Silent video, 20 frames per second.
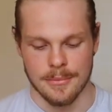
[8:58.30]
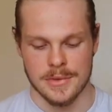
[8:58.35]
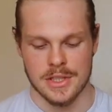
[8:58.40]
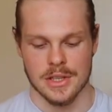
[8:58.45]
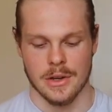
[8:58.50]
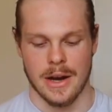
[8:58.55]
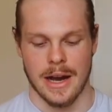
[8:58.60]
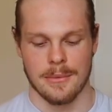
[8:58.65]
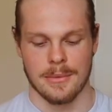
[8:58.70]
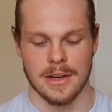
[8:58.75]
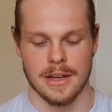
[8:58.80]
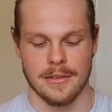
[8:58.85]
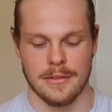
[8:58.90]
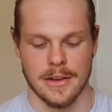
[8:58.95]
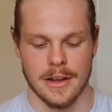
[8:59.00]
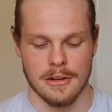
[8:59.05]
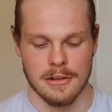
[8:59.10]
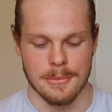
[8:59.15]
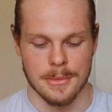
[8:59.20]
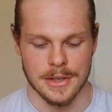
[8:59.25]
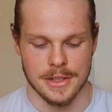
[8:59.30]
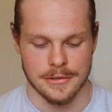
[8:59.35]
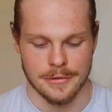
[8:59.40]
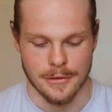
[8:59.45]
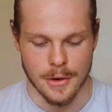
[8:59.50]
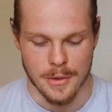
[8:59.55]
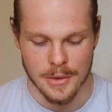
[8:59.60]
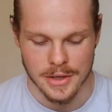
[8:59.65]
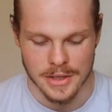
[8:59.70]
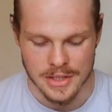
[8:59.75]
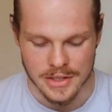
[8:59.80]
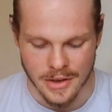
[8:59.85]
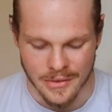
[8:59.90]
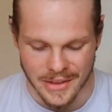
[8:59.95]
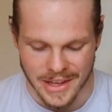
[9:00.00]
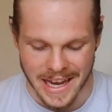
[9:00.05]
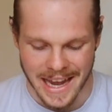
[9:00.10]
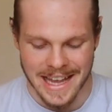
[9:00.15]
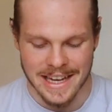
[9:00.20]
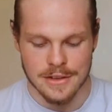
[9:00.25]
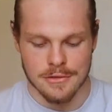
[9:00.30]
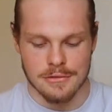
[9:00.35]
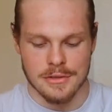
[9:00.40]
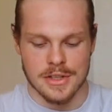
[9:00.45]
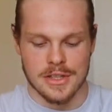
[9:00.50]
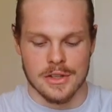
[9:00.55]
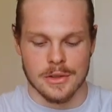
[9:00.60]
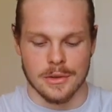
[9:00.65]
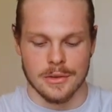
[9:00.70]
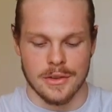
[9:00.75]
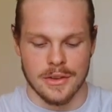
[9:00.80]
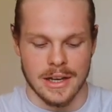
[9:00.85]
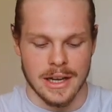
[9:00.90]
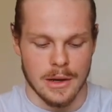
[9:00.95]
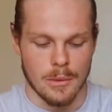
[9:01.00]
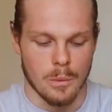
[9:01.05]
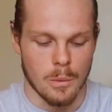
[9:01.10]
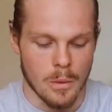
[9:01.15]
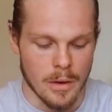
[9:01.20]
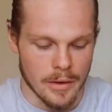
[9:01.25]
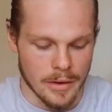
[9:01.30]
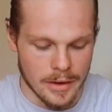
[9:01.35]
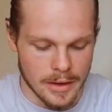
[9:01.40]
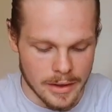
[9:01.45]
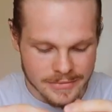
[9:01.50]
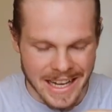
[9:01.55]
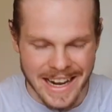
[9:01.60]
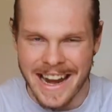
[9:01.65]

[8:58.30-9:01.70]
So I'm going to very much focus on the end result that I want,